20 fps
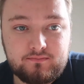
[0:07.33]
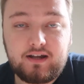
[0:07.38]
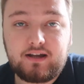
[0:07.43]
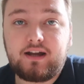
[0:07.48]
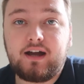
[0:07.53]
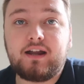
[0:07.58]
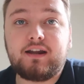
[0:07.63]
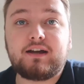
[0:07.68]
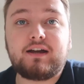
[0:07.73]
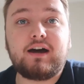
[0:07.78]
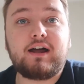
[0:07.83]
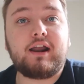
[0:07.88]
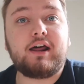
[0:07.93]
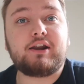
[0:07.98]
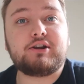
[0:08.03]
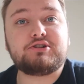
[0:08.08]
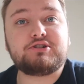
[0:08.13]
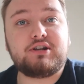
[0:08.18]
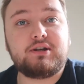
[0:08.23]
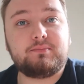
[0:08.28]
And I kind of got
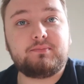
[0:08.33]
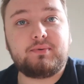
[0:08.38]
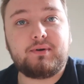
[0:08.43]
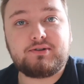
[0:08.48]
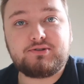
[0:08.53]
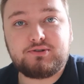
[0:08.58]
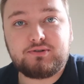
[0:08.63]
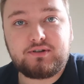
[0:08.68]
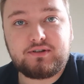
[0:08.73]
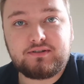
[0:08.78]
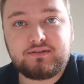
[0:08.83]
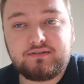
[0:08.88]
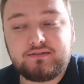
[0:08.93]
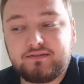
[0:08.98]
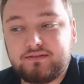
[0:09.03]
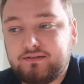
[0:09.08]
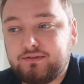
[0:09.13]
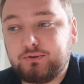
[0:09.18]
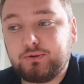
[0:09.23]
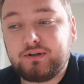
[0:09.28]
out of shape, as you
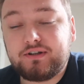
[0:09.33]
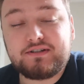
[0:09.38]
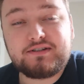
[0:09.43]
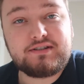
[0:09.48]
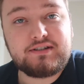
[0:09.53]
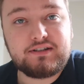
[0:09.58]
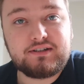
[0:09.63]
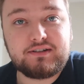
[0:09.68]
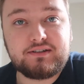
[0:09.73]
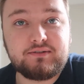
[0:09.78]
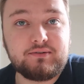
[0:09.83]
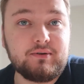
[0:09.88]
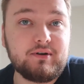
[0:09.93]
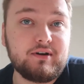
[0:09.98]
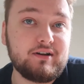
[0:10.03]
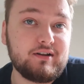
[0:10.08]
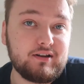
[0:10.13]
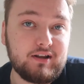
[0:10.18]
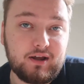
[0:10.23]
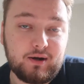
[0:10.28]
can you can see in
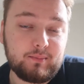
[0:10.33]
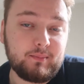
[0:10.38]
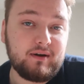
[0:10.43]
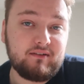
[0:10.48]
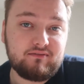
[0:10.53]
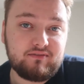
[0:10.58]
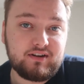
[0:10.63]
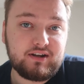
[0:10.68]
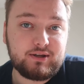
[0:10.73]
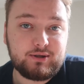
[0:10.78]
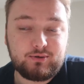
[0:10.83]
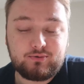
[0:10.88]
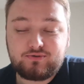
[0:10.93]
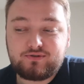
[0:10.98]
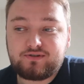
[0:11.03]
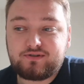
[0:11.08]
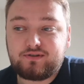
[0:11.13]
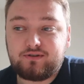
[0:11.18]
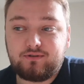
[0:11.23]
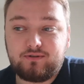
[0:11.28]
uh, a lot of my
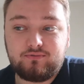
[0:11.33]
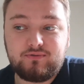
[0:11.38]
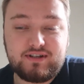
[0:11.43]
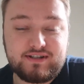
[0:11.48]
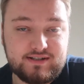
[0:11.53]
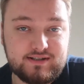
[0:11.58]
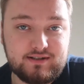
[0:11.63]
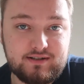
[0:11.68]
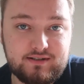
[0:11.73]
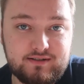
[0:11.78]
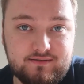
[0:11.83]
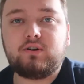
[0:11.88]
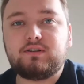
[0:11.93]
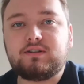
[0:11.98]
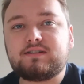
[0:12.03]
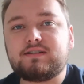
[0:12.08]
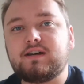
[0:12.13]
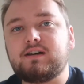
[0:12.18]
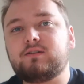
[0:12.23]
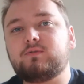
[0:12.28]
videos uh, recently. So I
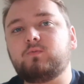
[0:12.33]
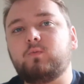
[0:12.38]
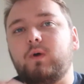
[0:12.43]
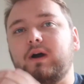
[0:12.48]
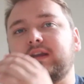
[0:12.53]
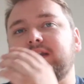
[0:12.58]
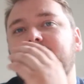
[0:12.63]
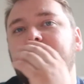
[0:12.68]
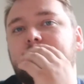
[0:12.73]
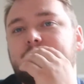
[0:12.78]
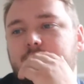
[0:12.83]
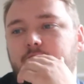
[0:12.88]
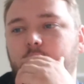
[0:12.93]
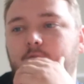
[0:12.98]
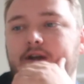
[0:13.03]
decided, why not?